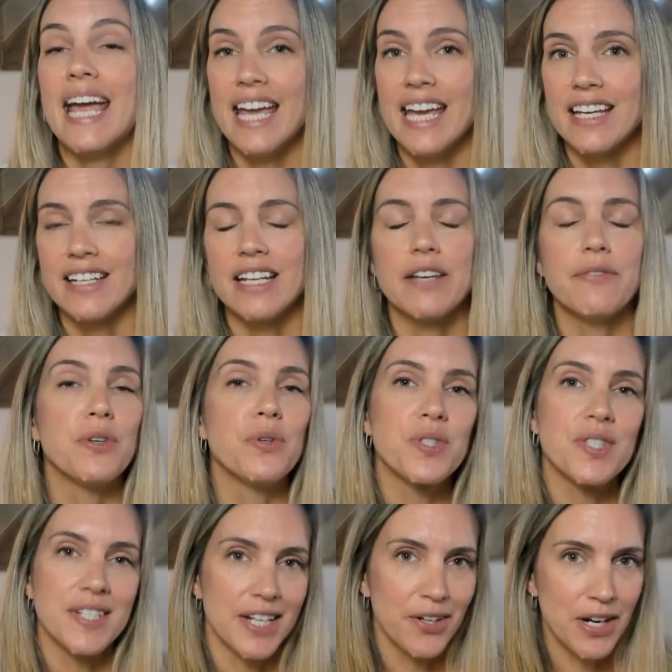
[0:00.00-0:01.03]
And if you
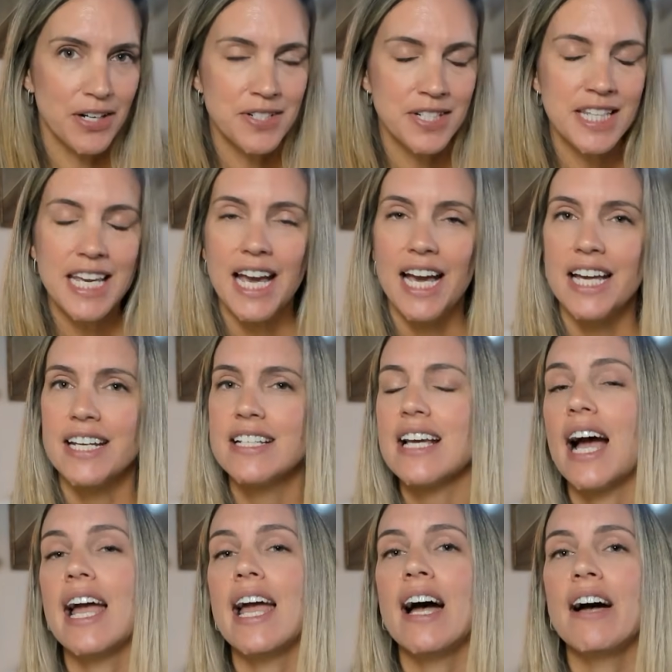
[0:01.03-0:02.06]
stick around to the end,
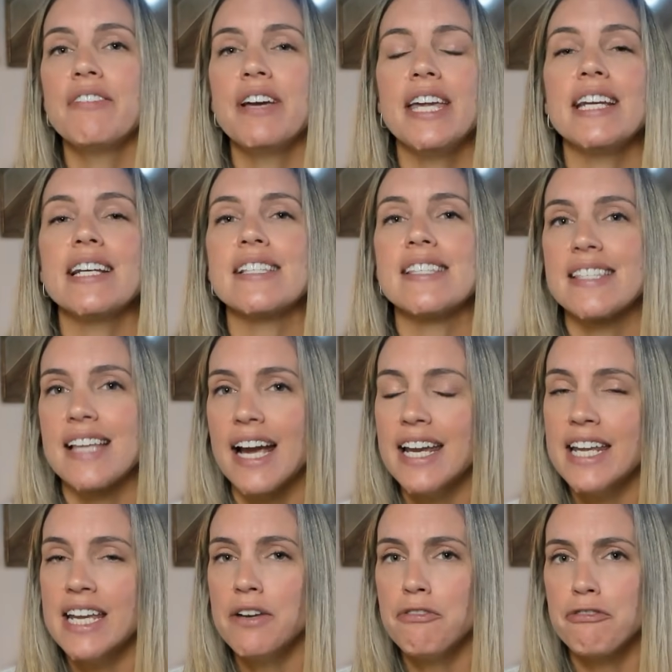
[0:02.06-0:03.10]
I have an
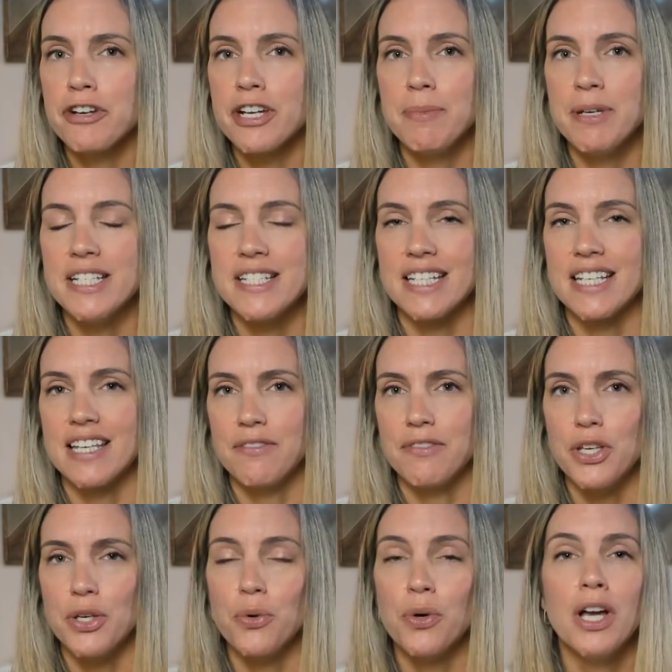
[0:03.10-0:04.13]
exciting freebie to give
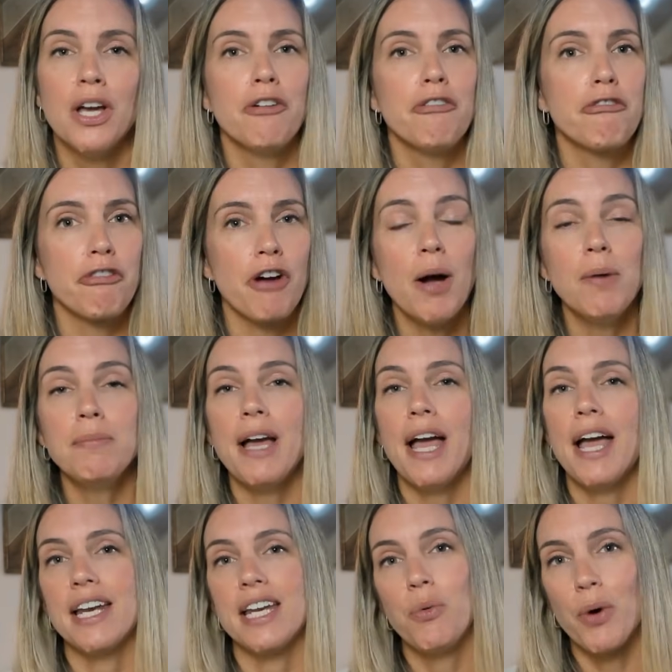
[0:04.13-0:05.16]
you from
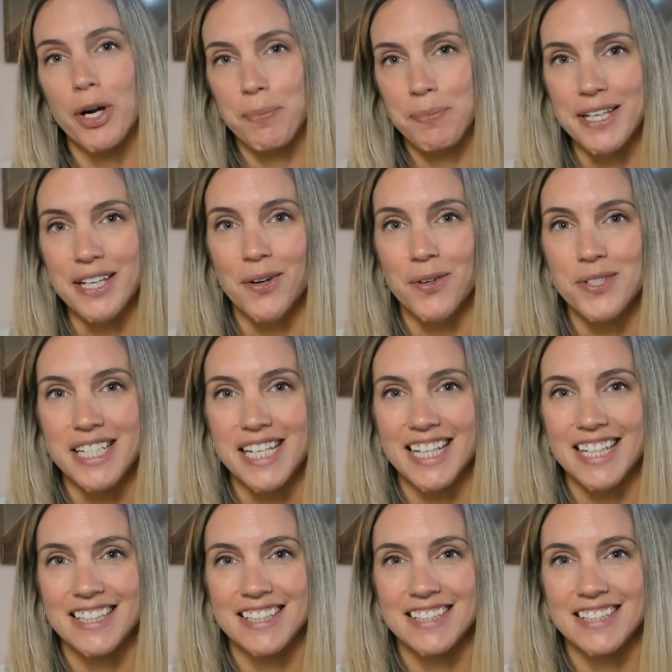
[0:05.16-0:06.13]
Anywhere POD.